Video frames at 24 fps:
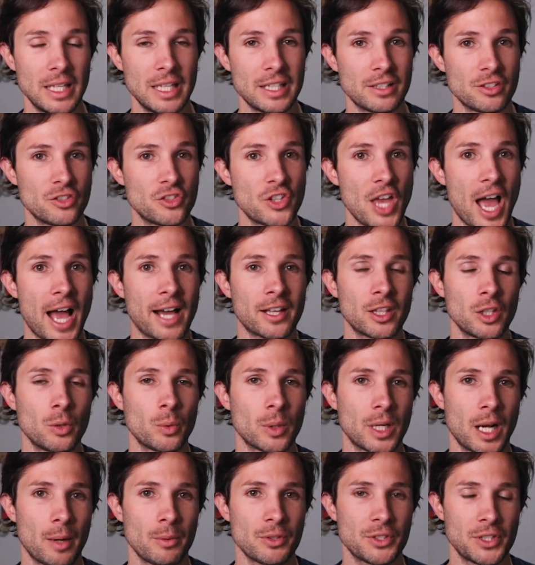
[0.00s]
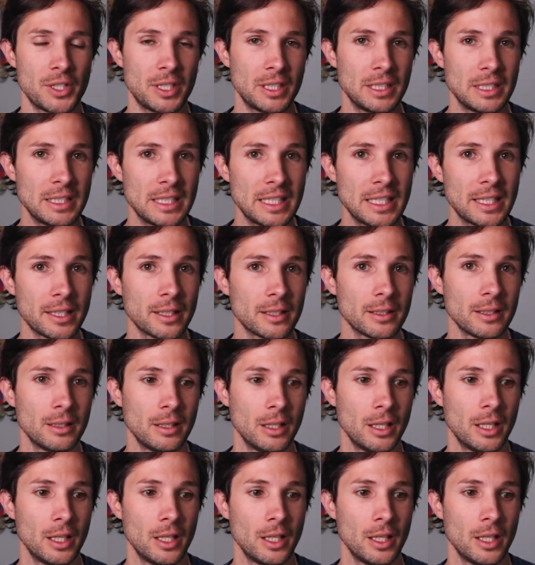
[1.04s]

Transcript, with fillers: exactly what I was going to need